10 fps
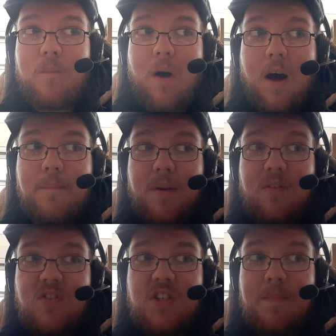
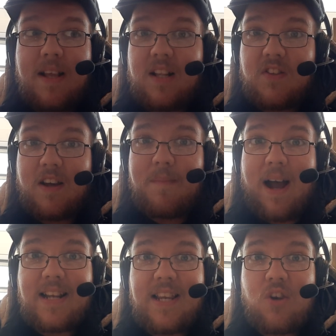Unbeknownst to me at the time,
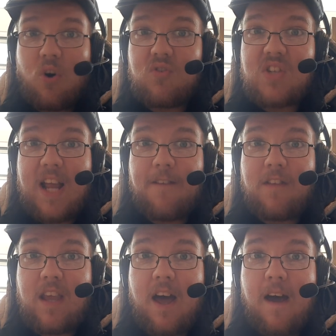I did not save
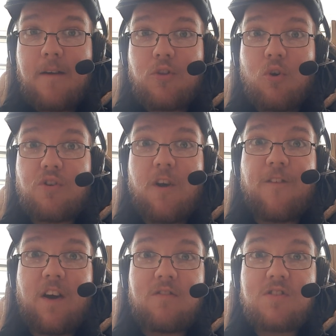the audio
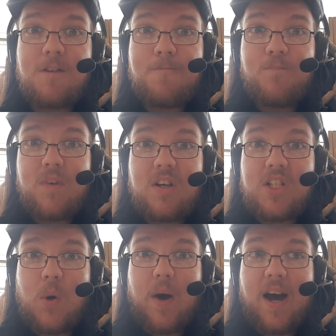files.
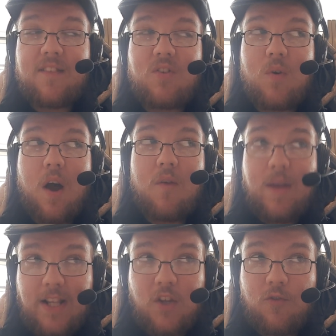So I had to
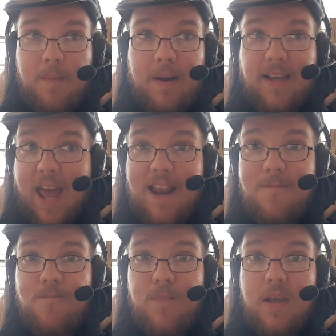redo them
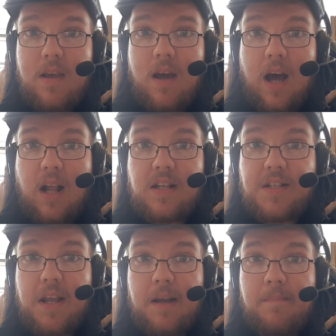again, and
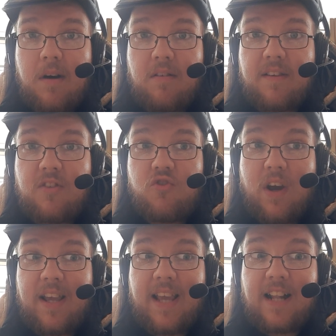I'll
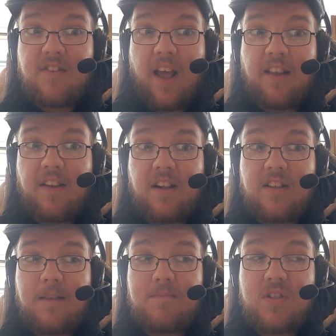try and get to
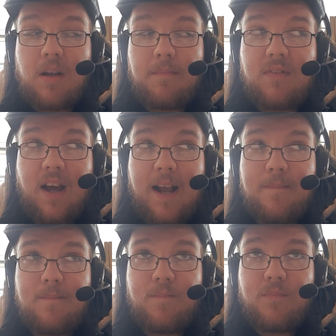editing them
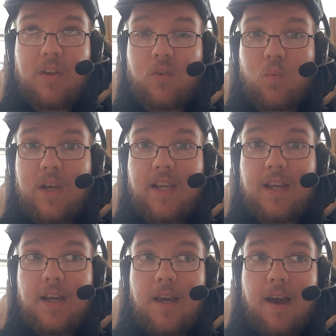sometime this
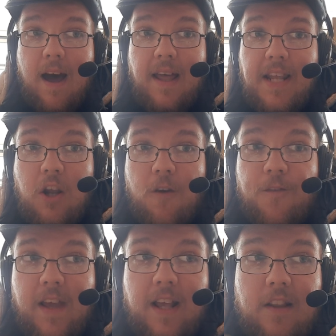week. And then
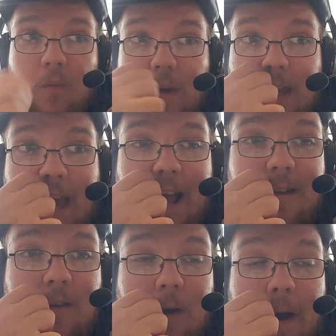hopefully at the weekend,